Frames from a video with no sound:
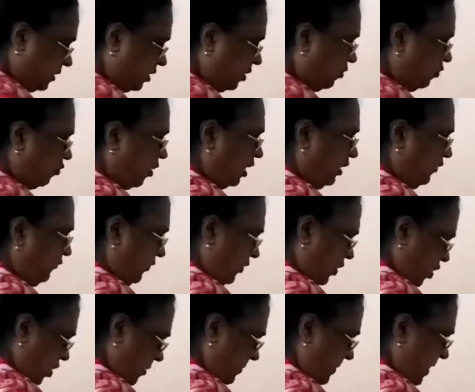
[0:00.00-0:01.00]
what
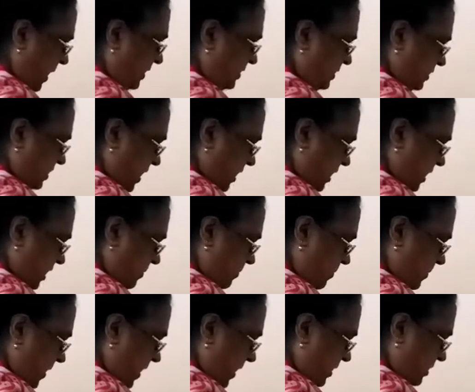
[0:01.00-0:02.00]
phenomena is taking
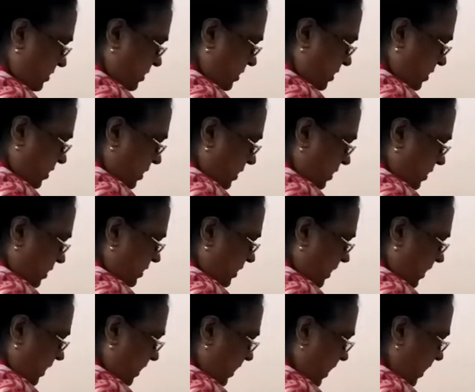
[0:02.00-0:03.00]
place,
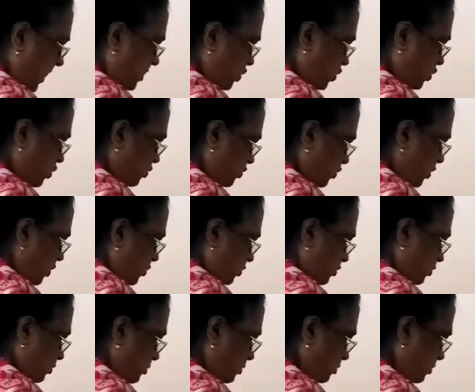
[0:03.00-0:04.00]
that I show
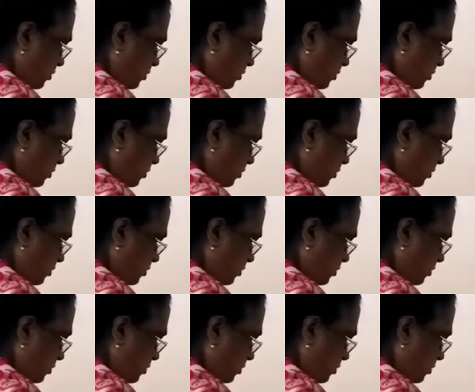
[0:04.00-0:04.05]
you.